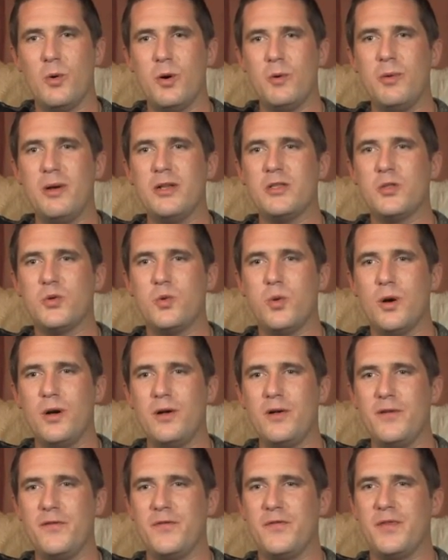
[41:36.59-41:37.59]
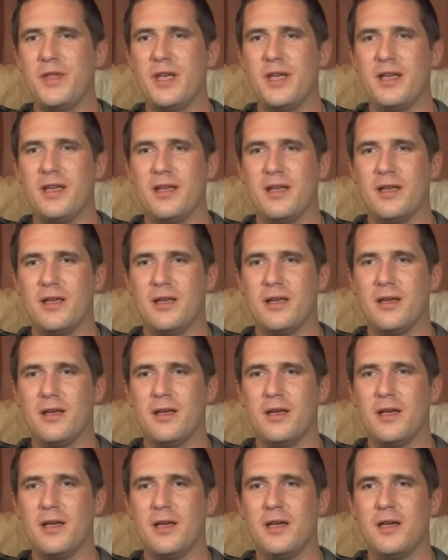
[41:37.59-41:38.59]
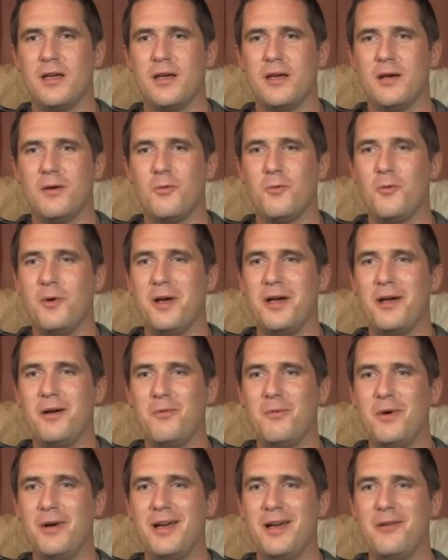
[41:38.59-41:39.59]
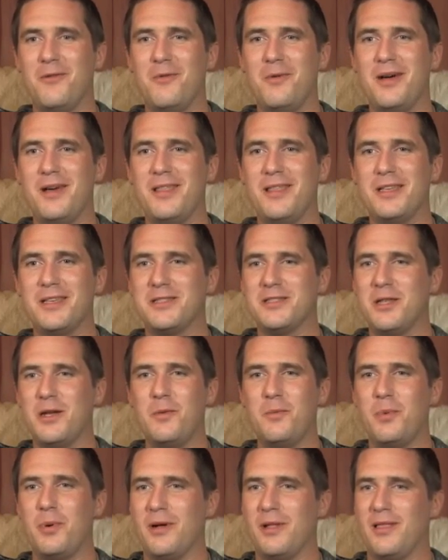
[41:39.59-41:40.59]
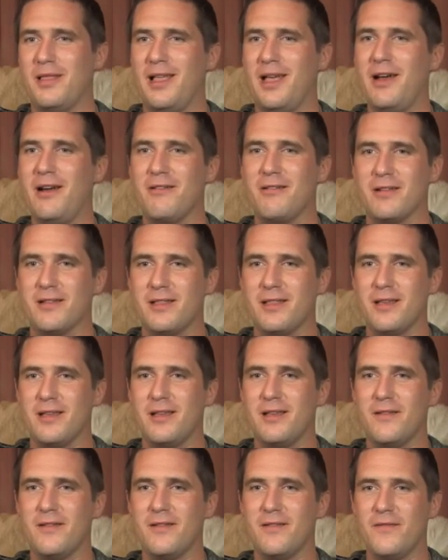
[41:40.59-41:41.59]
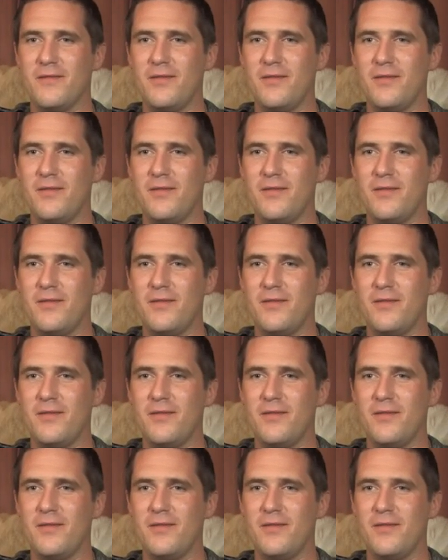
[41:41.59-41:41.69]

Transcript: What about twelve D? Where where where there's no polarity.